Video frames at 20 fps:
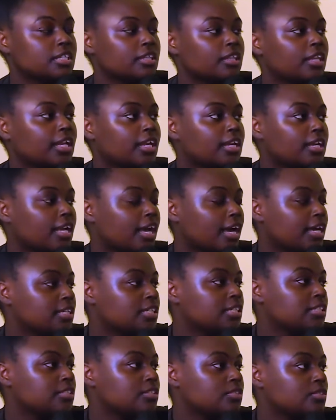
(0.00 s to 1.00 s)
then I
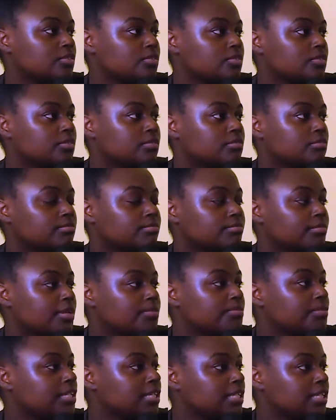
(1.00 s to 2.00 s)
need to
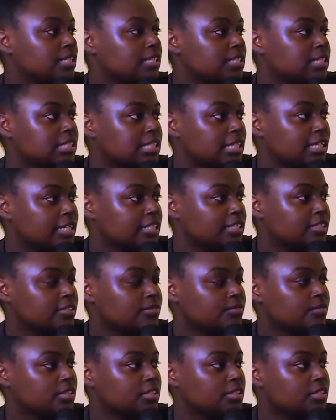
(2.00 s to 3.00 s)
maybe eat less,
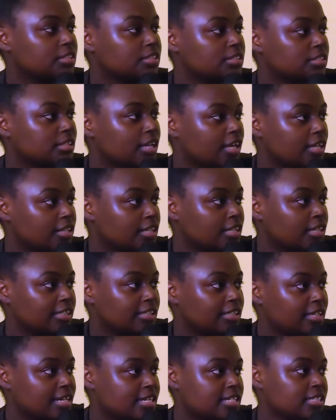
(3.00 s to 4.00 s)
which is, I think,
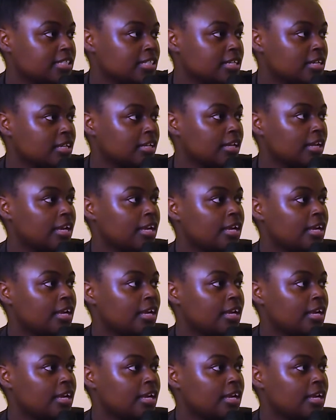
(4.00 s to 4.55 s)
dieting.